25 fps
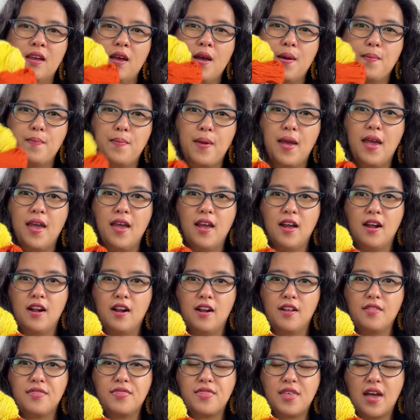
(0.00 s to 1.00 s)

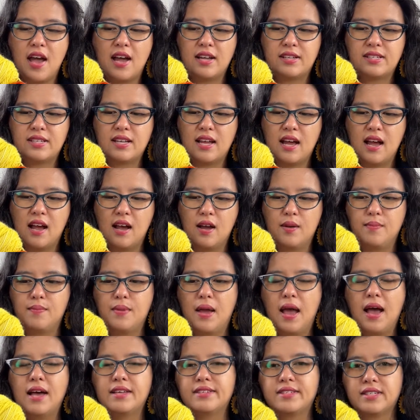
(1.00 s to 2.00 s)
pair that
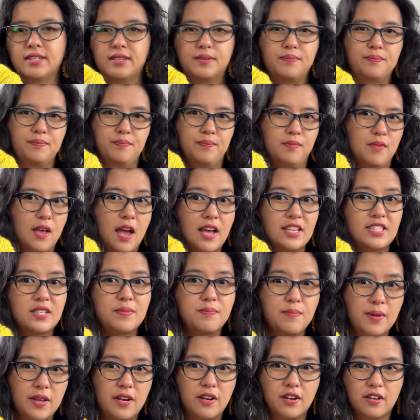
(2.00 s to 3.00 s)
has a
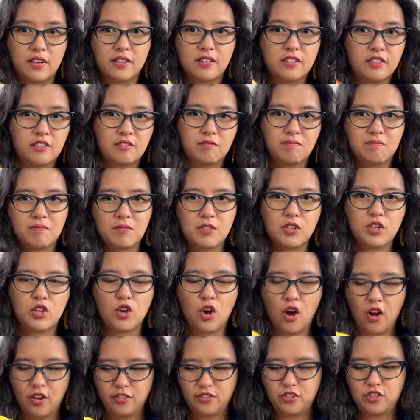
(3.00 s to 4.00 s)
better
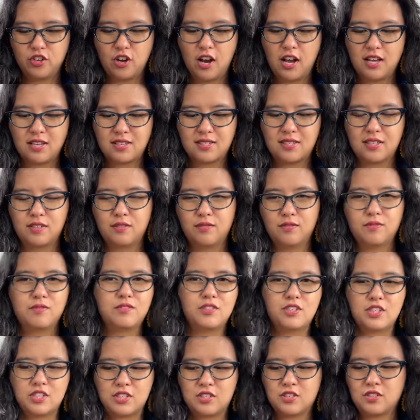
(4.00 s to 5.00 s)
contrast and
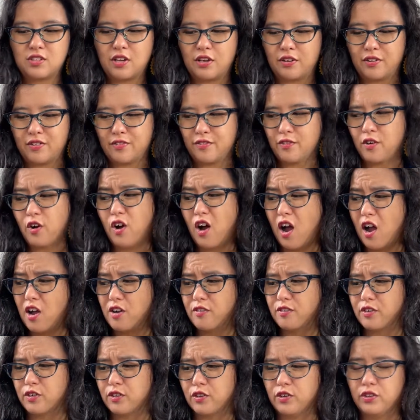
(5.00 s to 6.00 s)
just sort of
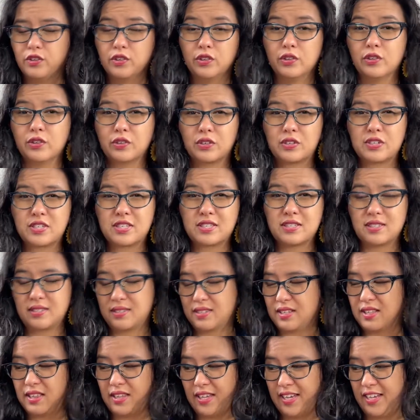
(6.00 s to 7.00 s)
overall looks
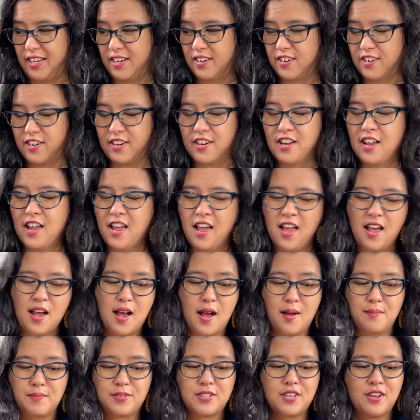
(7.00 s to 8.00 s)
cleaner.
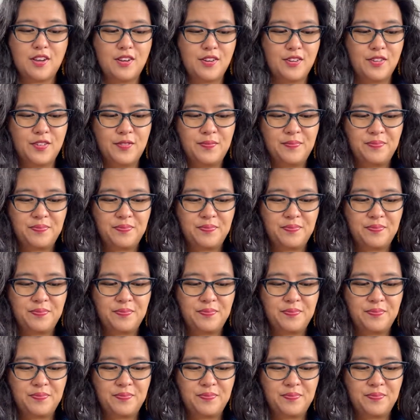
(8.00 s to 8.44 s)
So